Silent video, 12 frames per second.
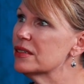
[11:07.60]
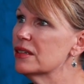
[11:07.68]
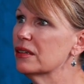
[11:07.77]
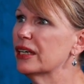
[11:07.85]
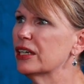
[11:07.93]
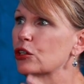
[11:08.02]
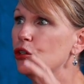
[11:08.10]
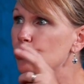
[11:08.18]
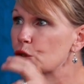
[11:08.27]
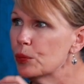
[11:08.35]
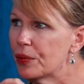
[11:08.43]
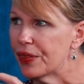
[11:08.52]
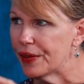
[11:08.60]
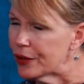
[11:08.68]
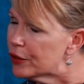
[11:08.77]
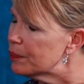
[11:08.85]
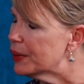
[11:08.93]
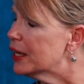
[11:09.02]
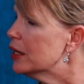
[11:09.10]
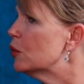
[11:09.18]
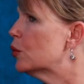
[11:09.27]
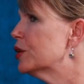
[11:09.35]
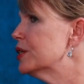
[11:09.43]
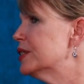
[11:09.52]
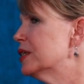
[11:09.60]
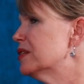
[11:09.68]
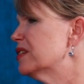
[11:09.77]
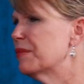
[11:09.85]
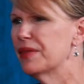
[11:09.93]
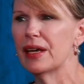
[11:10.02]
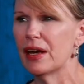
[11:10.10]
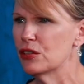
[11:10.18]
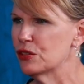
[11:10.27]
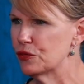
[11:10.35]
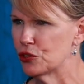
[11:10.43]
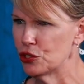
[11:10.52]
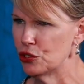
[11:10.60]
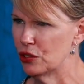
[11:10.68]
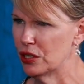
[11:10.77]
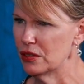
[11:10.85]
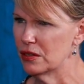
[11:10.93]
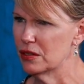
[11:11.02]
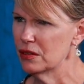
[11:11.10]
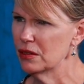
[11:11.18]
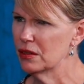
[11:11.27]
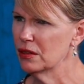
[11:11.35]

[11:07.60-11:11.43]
Is it like group therapy, or is it something else for students?